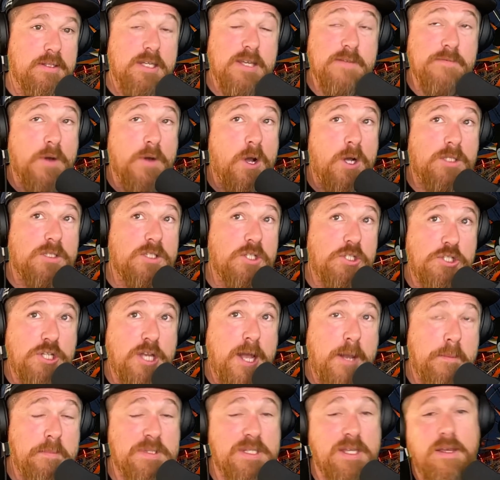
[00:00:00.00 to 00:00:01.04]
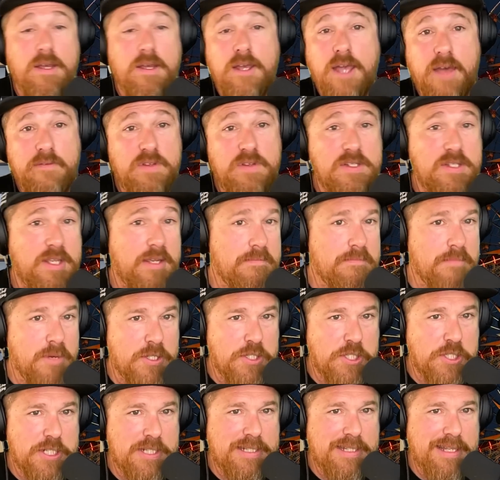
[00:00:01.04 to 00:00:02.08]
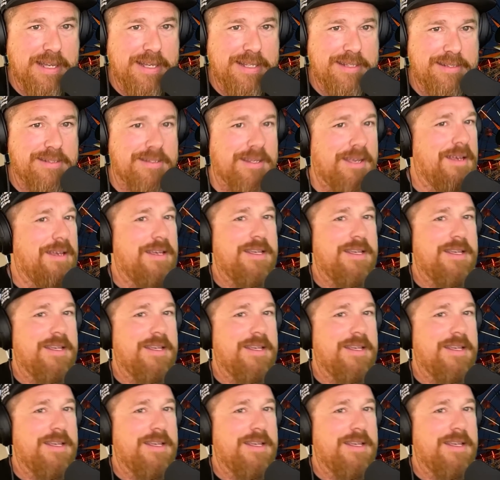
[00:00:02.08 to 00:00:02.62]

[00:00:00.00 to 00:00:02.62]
If all the shops have the same merchandise,